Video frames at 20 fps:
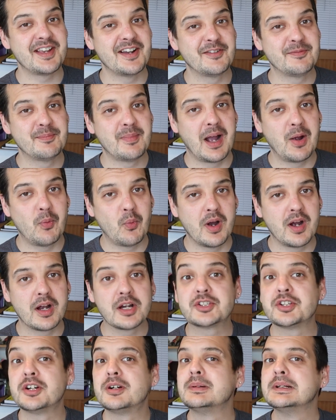of my
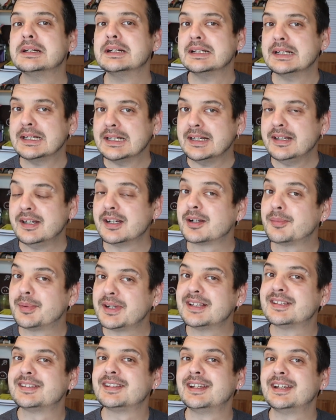workshop. You're going
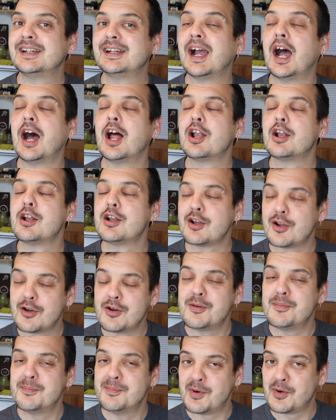to be seeing a
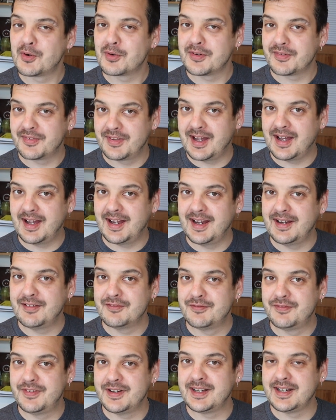lot more of that
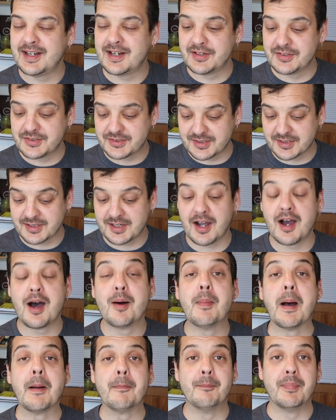in videos to
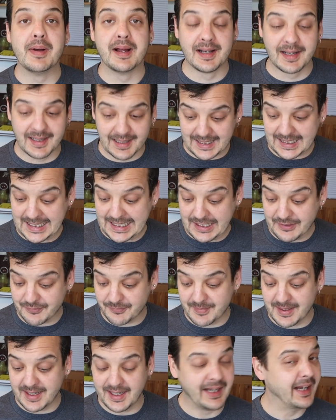come,
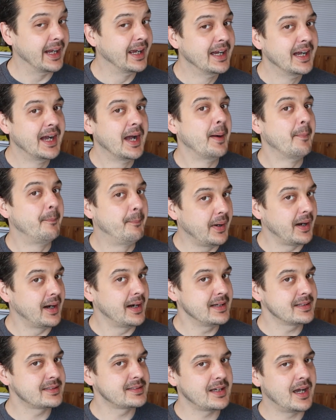believe me.
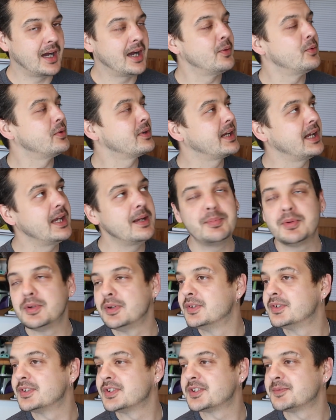But I will keep
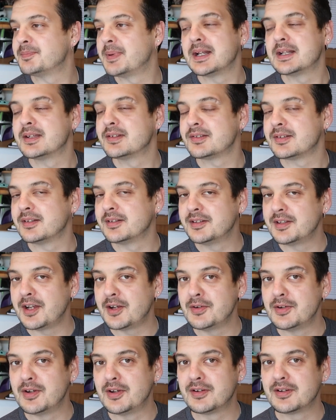you in suspense
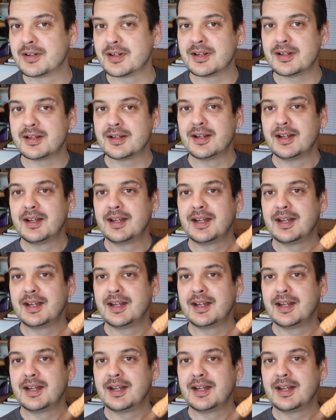no longer.